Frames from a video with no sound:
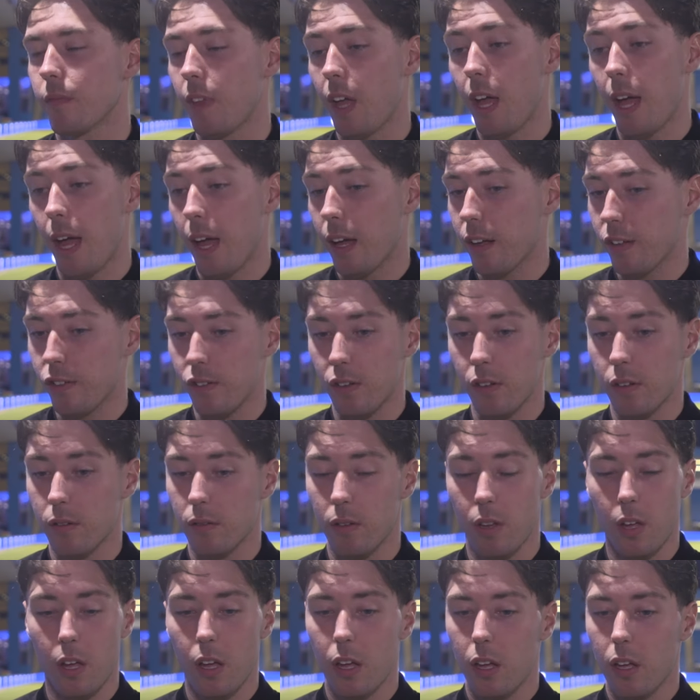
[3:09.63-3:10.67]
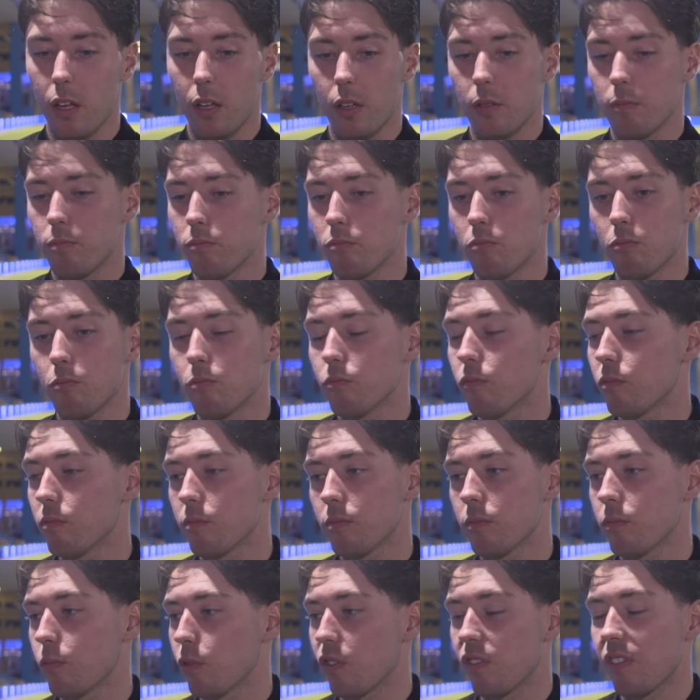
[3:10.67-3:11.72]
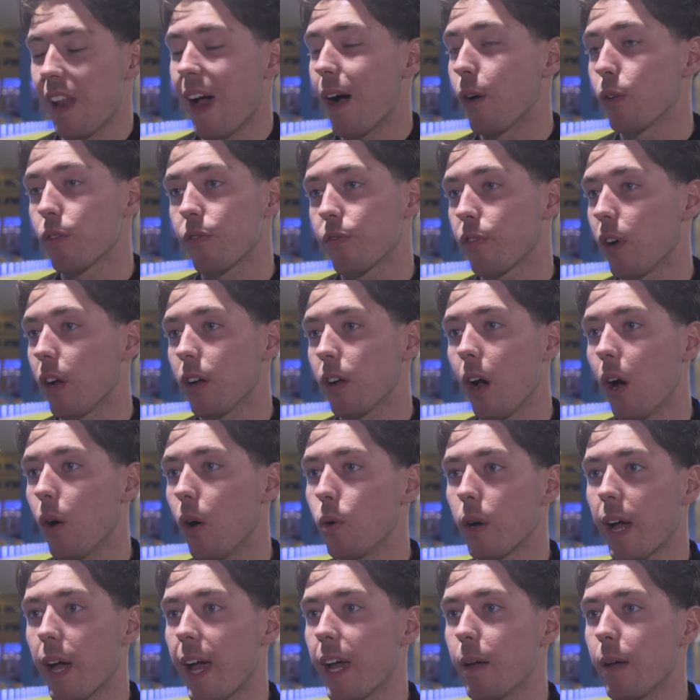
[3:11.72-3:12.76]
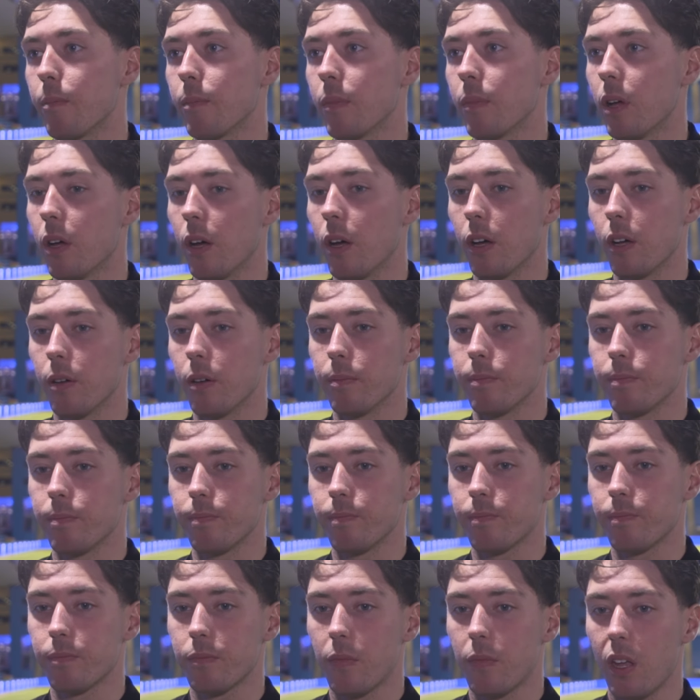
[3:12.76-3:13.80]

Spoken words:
Yeah, excellent. It was loud throughout the whole game, and